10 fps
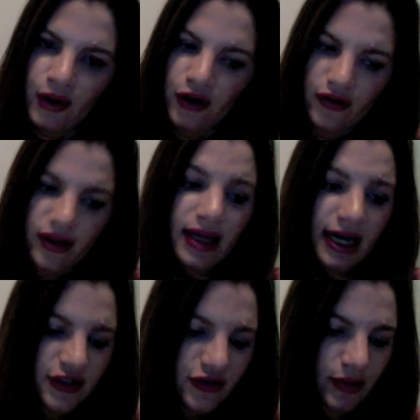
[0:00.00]
over the
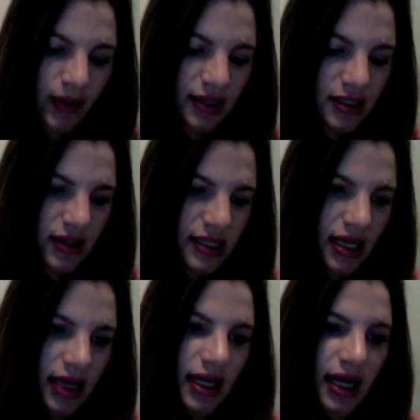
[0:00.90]
last few months, so it's
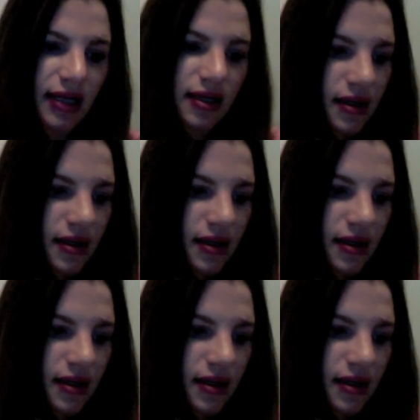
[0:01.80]
not like